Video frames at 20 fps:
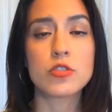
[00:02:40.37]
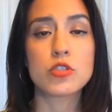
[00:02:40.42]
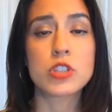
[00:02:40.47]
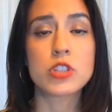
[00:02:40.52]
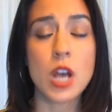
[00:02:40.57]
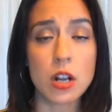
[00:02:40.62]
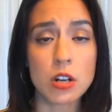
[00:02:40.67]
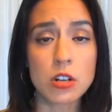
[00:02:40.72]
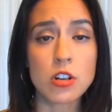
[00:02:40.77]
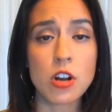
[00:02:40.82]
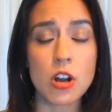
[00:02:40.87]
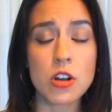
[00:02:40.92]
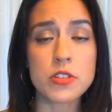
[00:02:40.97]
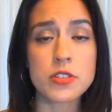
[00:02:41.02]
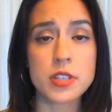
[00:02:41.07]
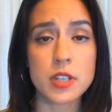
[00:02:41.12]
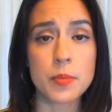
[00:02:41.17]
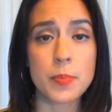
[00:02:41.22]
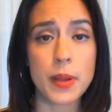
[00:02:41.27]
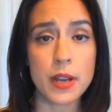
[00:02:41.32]
Tucker
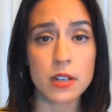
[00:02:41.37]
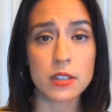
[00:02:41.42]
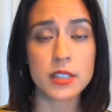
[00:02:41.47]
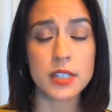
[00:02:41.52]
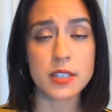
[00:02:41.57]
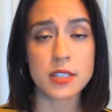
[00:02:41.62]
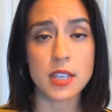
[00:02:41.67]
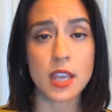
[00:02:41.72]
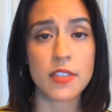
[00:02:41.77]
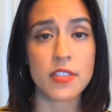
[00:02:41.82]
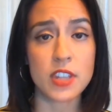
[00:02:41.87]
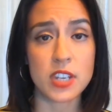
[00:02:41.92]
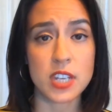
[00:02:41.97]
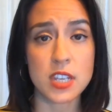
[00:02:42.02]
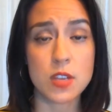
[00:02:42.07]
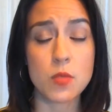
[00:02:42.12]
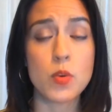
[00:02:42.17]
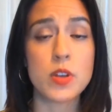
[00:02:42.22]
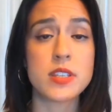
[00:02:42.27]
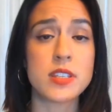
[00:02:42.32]
Carlson apparently said that
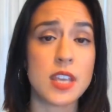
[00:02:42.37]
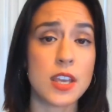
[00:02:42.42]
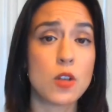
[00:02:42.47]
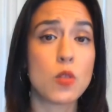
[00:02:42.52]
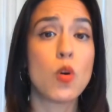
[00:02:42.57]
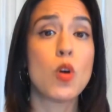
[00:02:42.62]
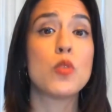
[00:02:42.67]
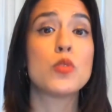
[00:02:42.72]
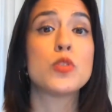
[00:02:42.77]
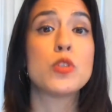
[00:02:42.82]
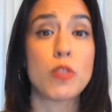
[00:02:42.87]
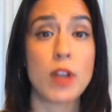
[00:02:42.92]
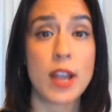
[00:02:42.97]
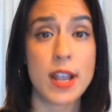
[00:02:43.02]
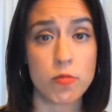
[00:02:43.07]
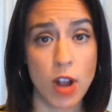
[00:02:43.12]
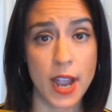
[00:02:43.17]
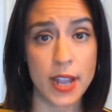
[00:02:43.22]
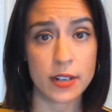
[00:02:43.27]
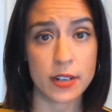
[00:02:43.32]
he was a quote
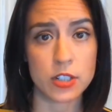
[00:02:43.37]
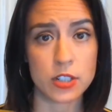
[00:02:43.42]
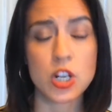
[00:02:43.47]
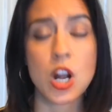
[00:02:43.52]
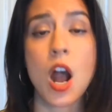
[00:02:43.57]
great writer,